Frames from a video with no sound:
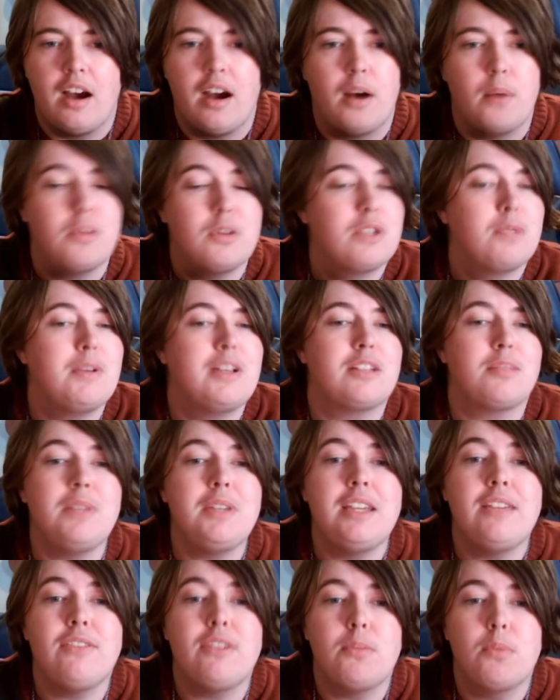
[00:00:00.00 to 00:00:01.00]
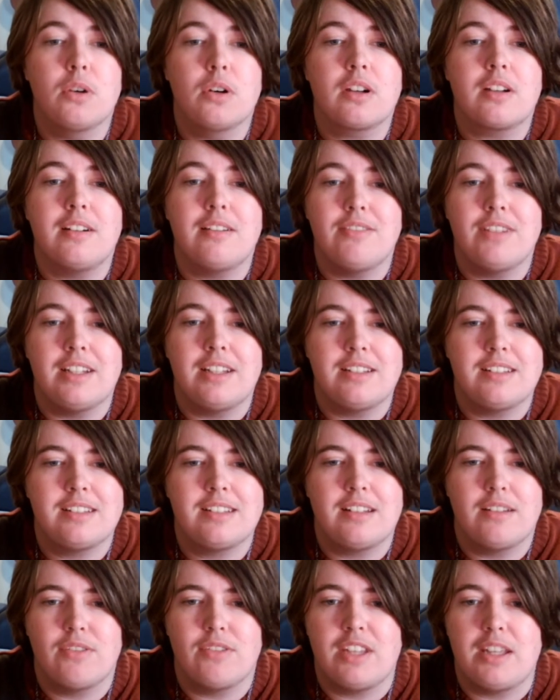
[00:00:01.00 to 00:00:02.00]
which makes me even more
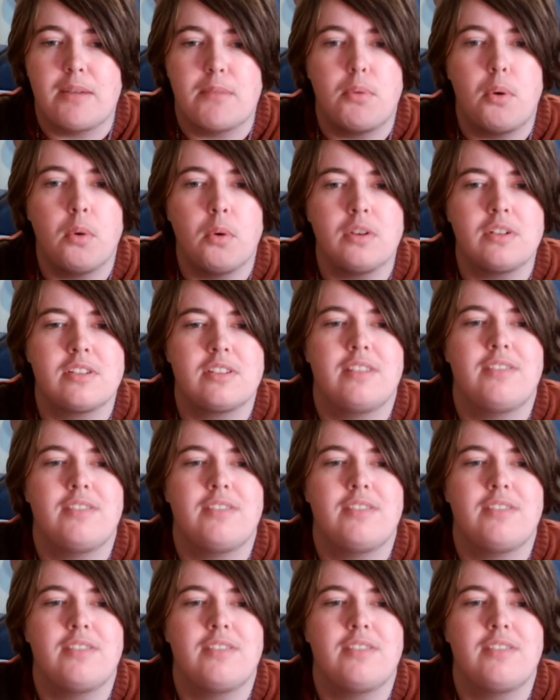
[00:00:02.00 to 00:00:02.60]
convinced of the importance